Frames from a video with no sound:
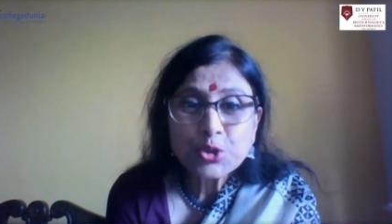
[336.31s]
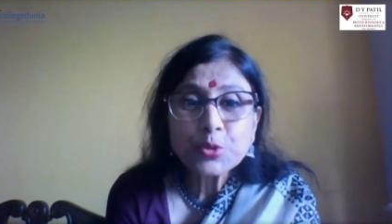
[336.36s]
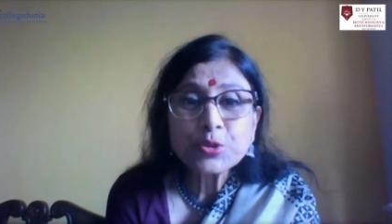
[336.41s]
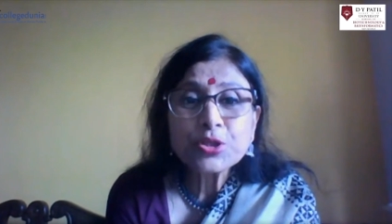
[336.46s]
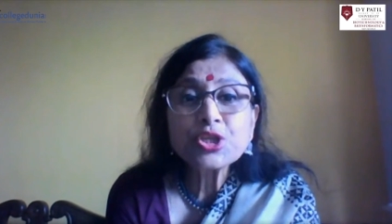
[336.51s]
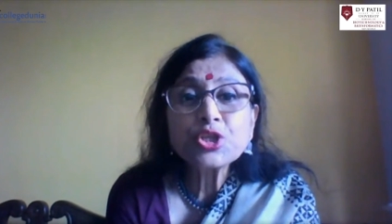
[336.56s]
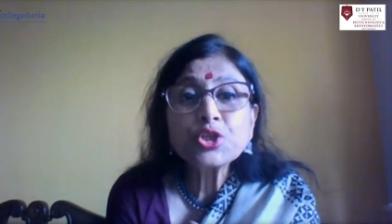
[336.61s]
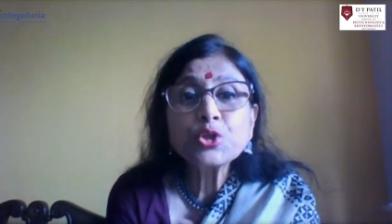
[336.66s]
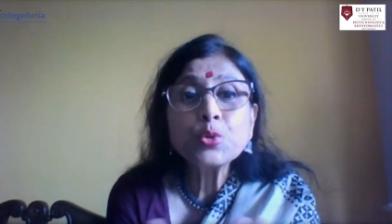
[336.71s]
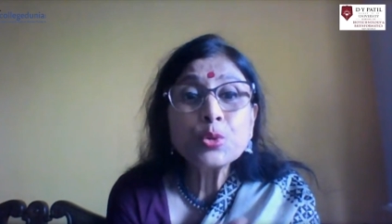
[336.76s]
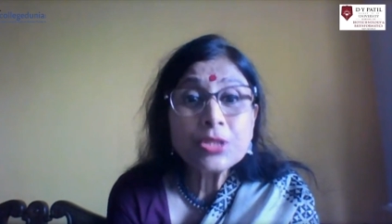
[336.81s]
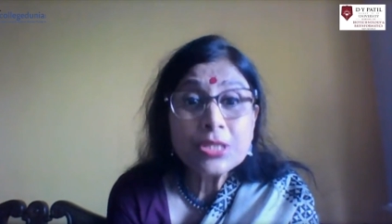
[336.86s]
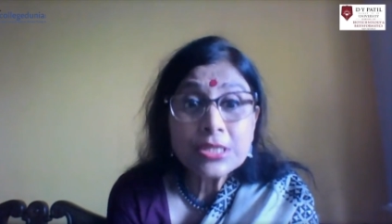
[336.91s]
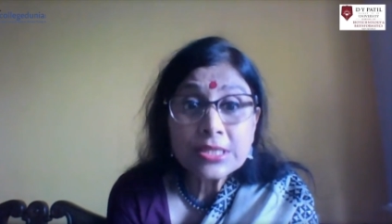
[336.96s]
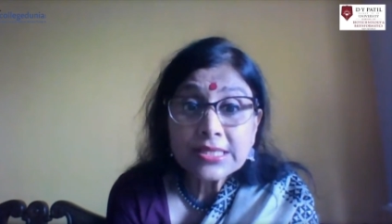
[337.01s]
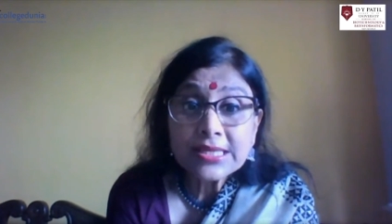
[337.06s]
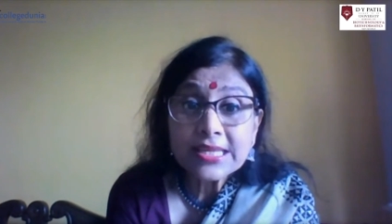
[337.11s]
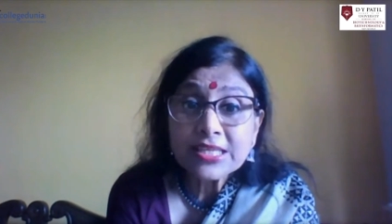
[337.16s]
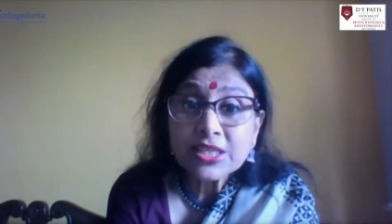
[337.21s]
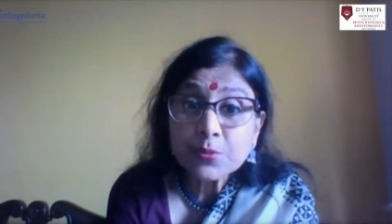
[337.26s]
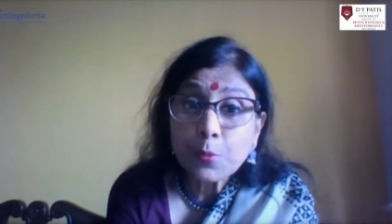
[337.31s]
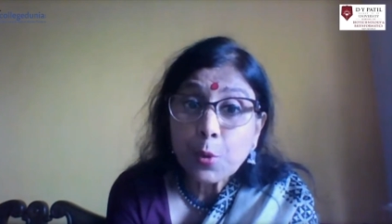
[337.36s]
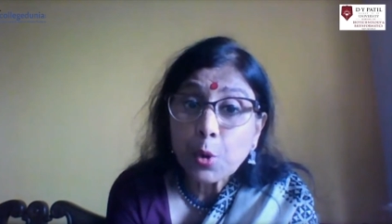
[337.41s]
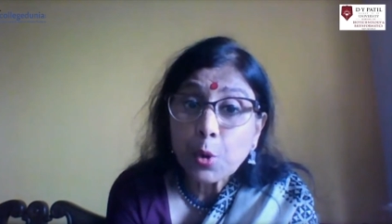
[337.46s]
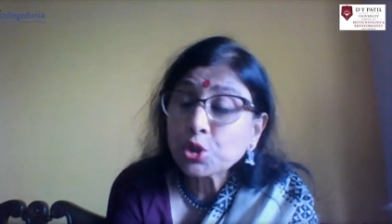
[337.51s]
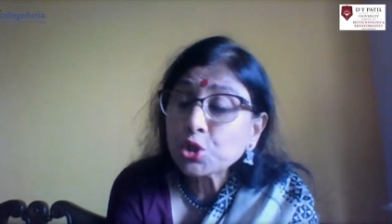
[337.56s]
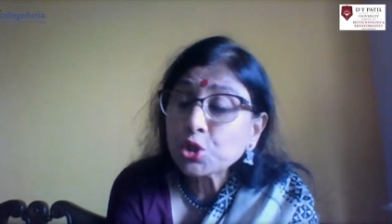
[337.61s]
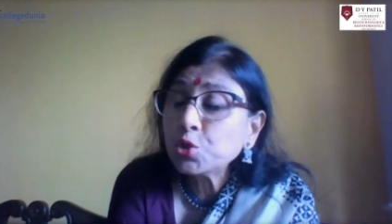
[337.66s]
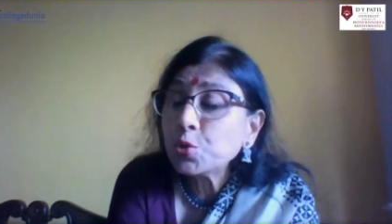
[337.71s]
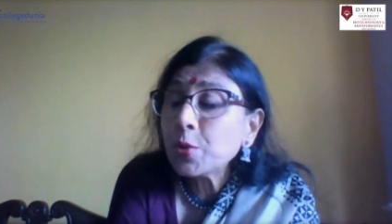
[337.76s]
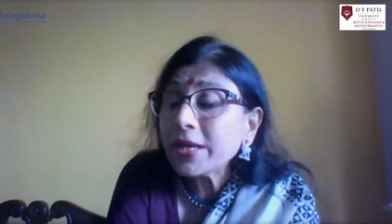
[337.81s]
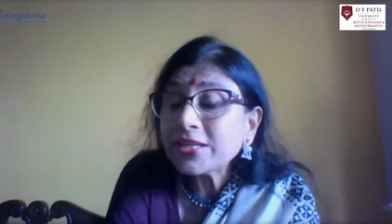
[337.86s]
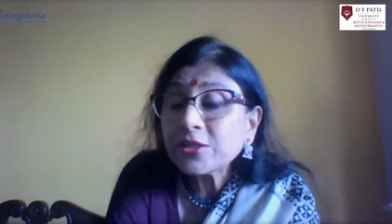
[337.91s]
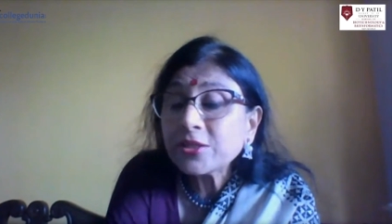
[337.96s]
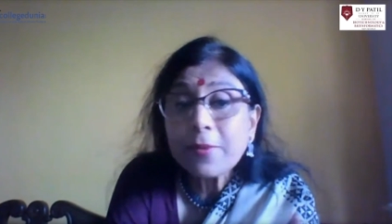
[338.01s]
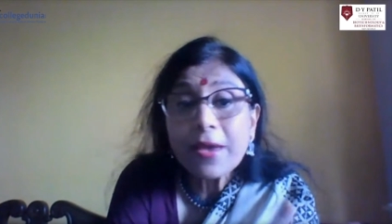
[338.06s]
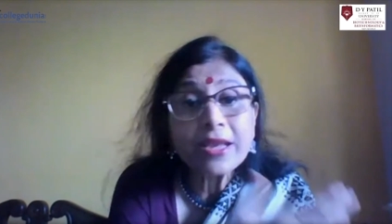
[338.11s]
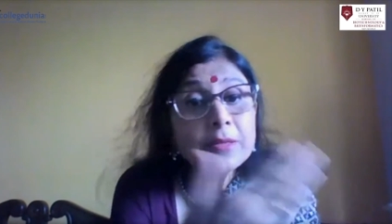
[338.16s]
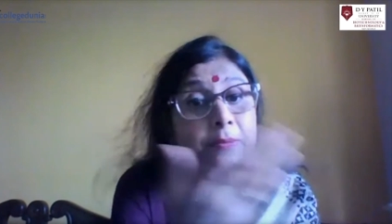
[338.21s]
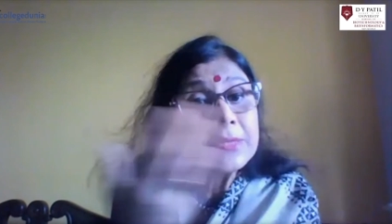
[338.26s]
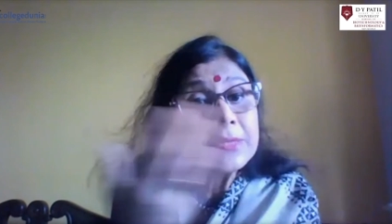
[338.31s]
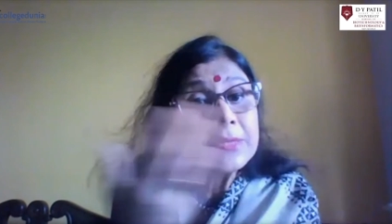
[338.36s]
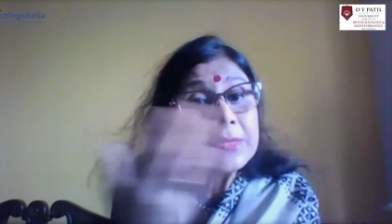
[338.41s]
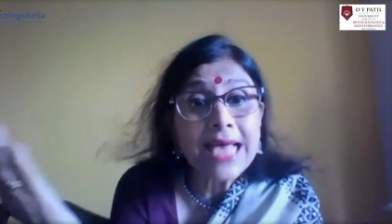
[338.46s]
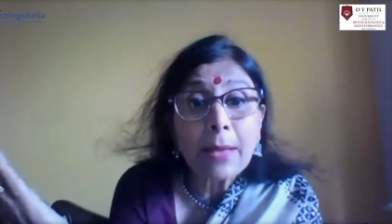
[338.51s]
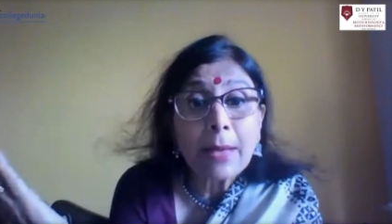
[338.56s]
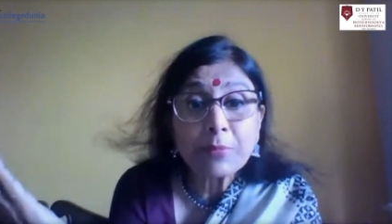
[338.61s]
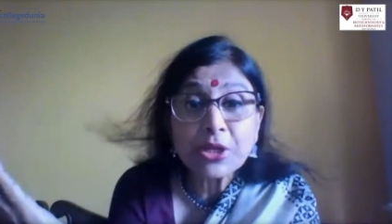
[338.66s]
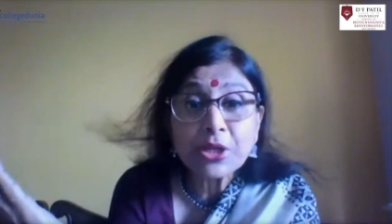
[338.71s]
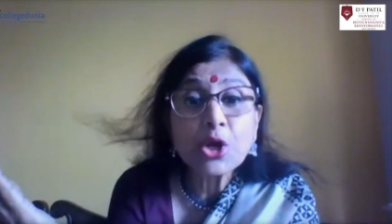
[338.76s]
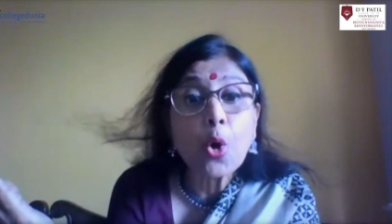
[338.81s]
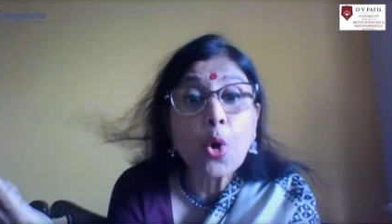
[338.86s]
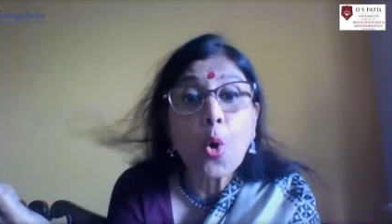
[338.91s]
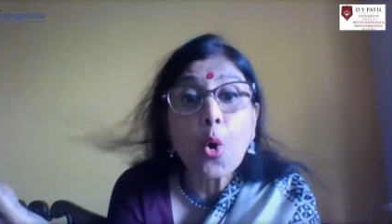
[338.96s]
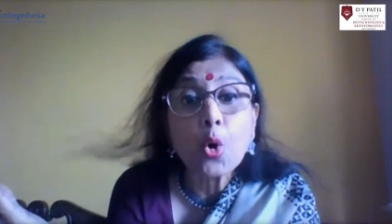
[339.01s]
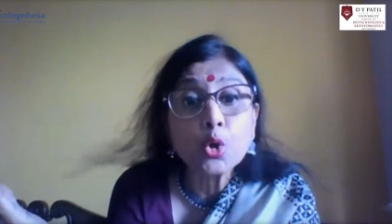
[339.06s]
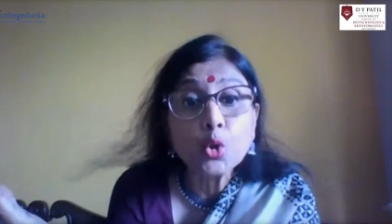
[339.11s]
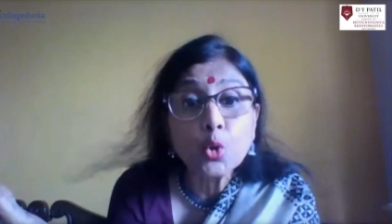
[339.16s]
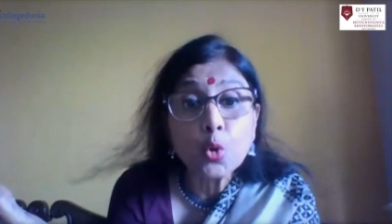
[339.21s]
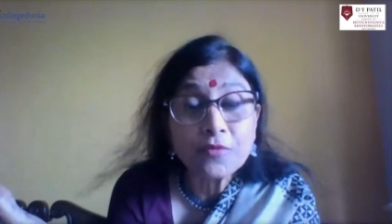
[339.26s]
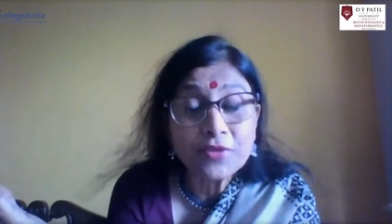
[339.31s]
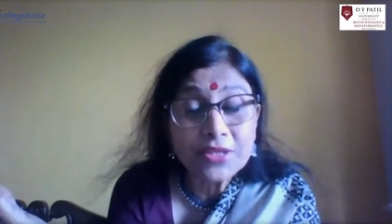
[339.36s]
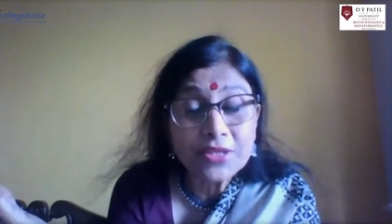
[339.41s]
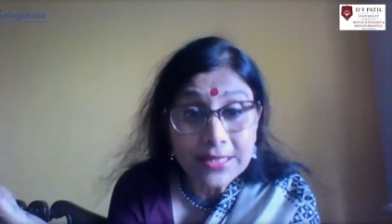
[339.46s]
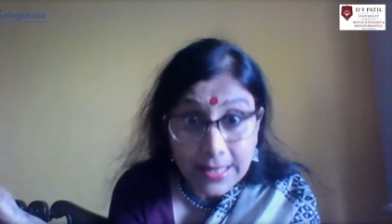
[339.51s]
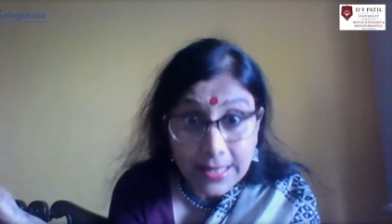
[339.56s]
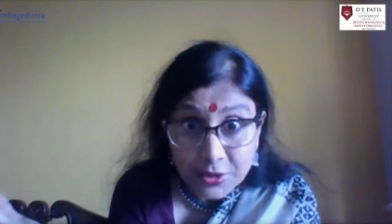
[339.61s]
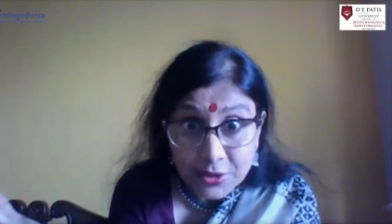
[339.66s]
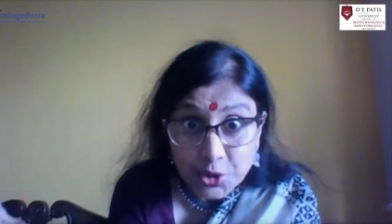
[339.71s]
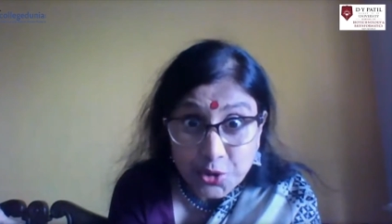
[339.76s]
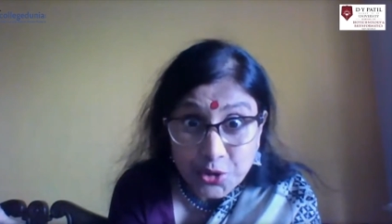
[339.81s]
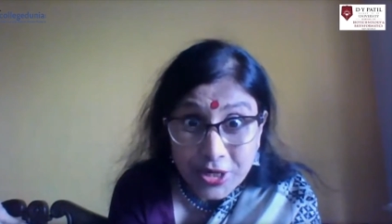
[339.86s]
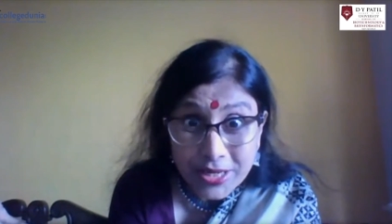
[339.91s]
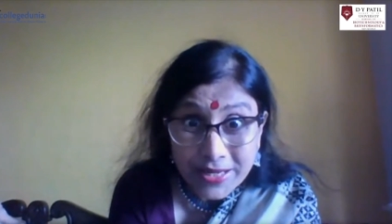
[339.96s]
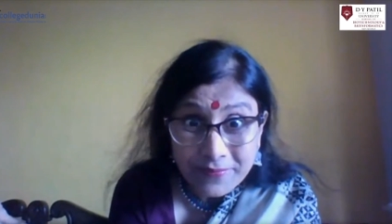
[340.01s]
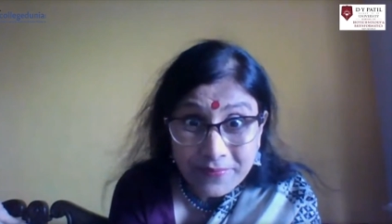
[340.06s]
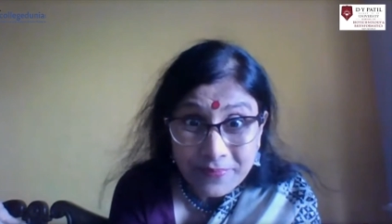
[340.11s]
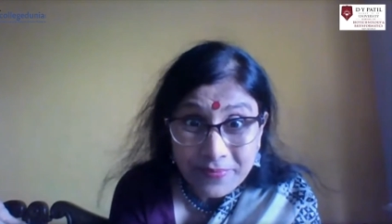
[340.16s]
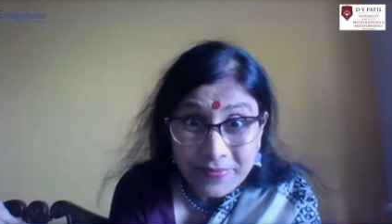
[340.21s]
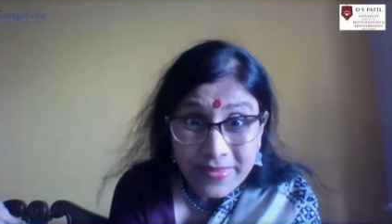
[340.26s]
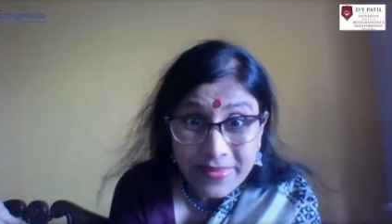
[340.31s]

So the student is exposed to experiments happening all over the country.